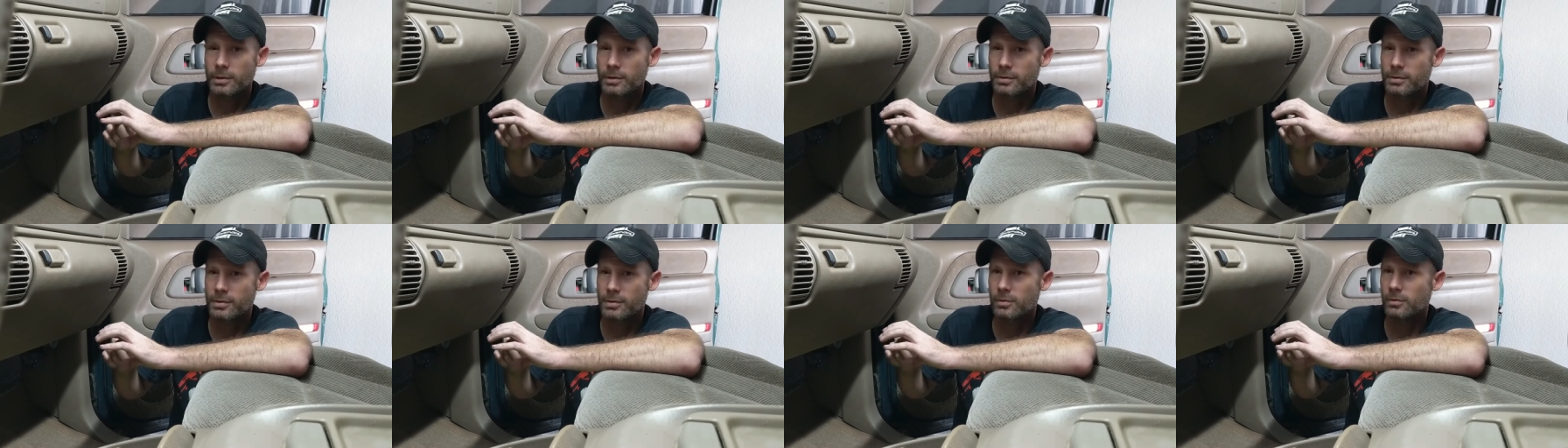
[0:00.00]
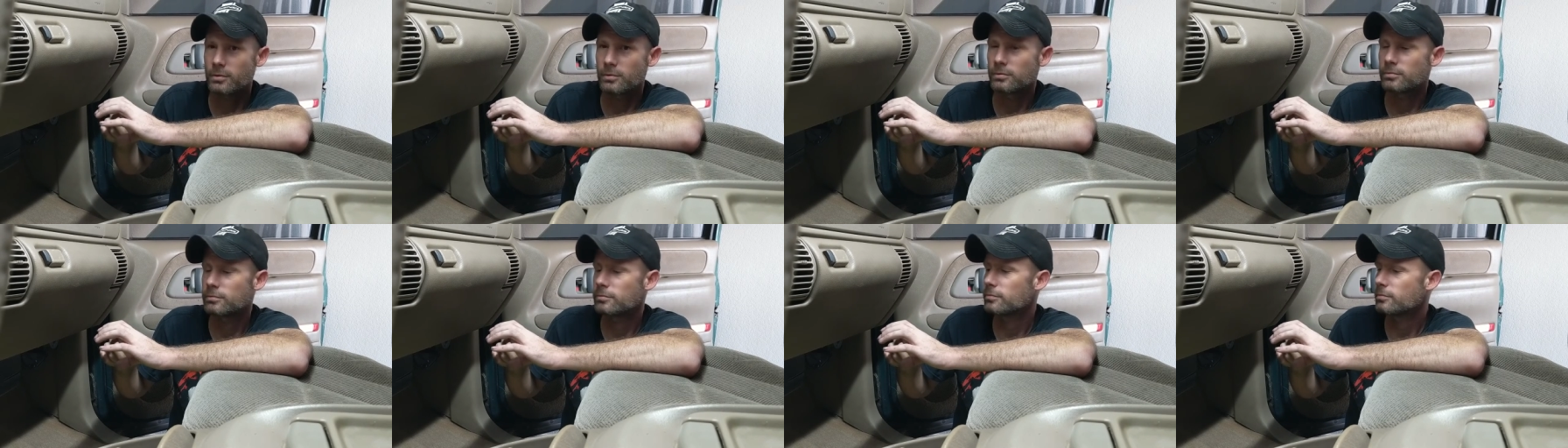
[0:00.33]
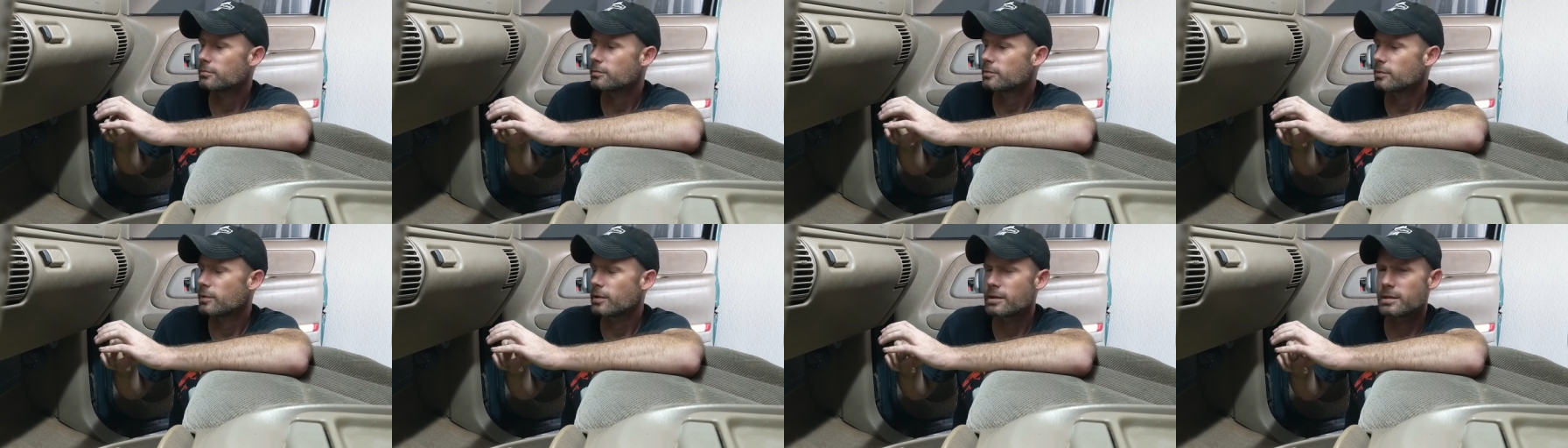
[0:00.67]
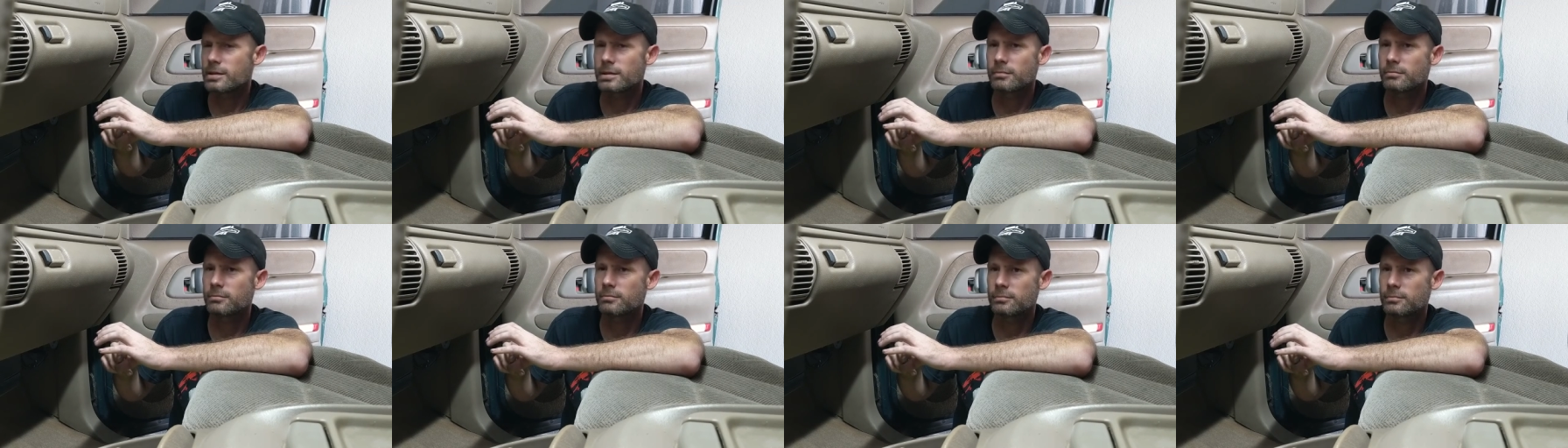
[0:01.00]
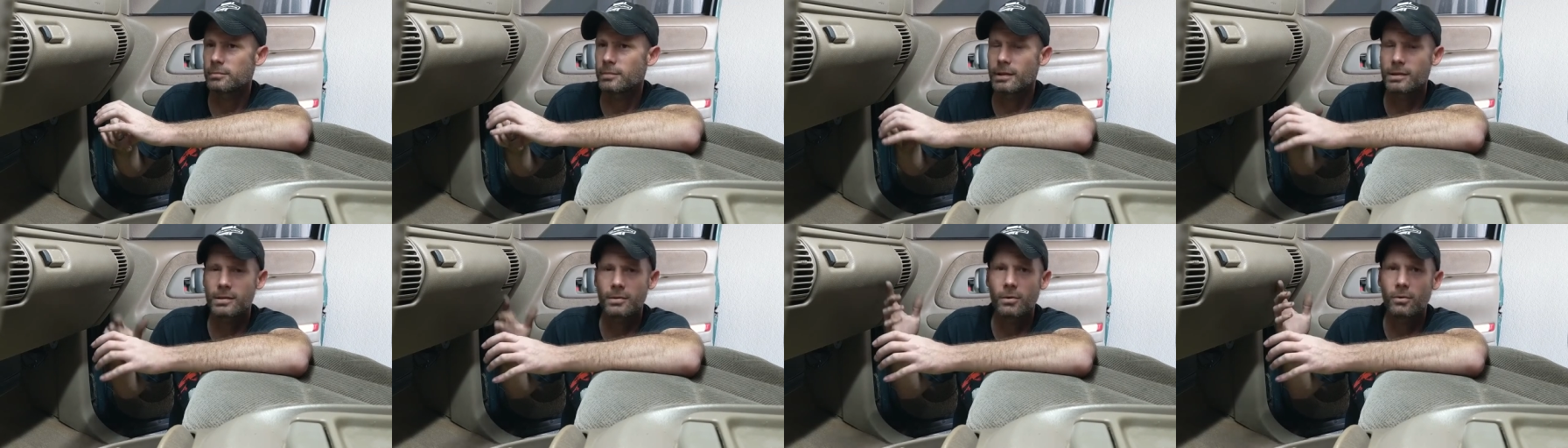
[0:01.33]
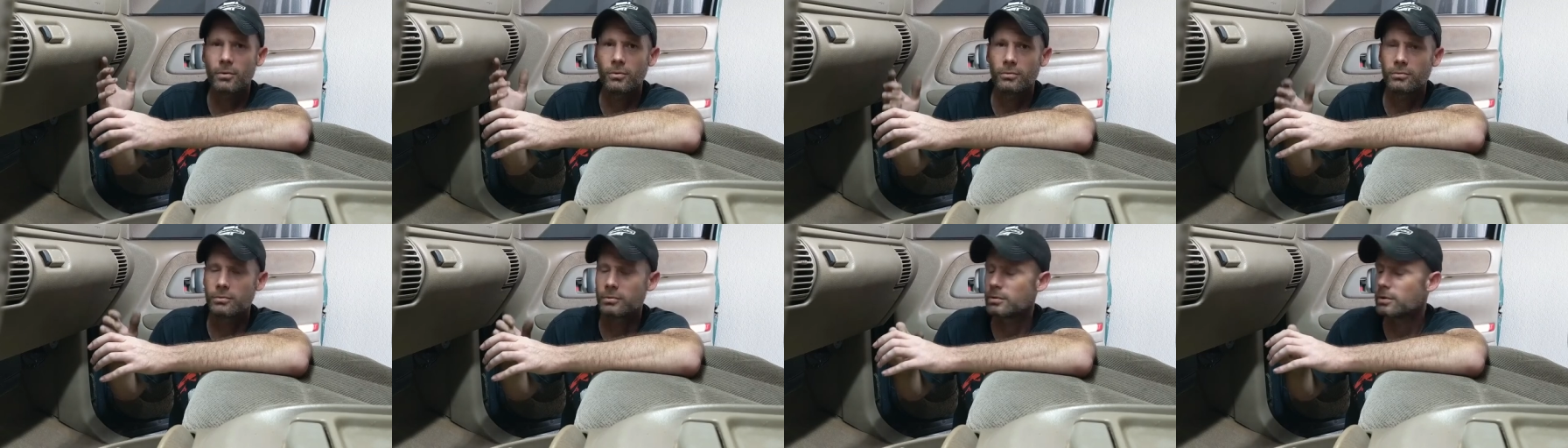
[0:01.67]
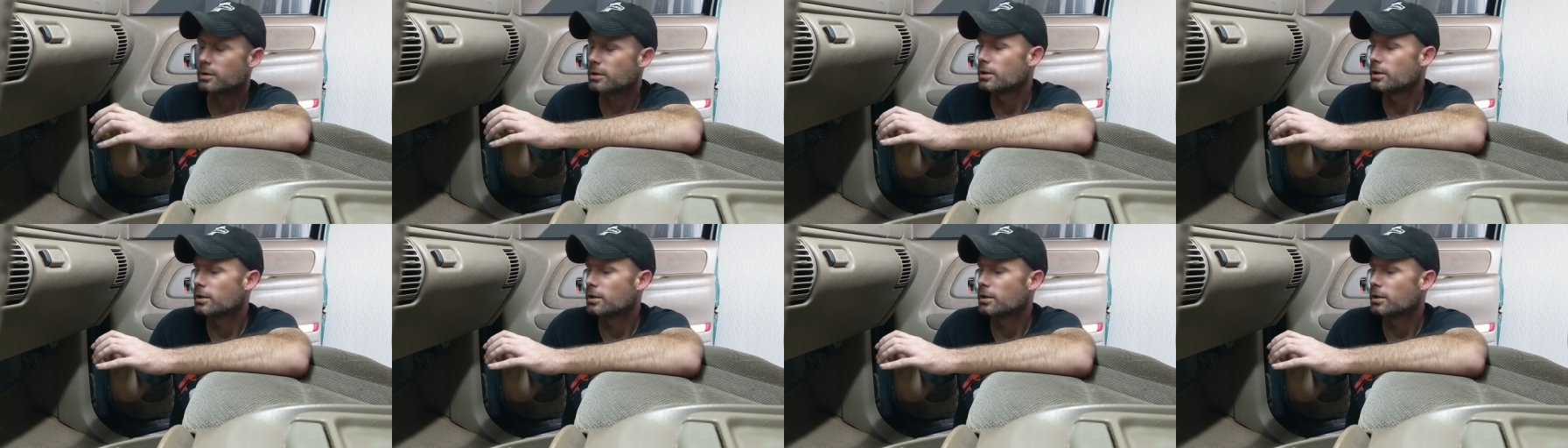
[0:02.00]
years old. It's old.